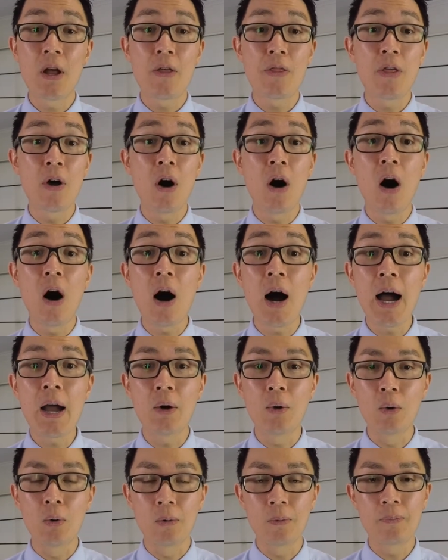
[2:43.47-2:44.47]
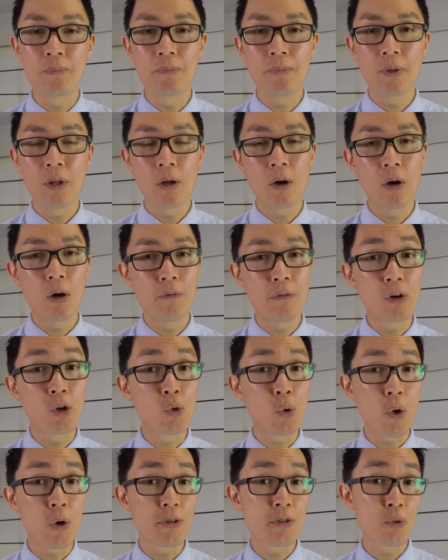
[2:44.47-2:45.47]
the aisle of a
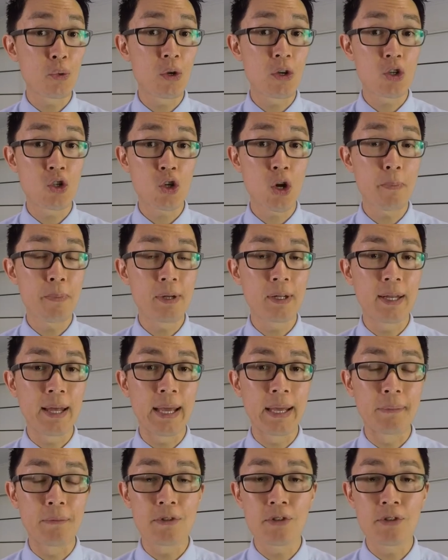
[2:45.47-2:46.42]
grocery shopping lane.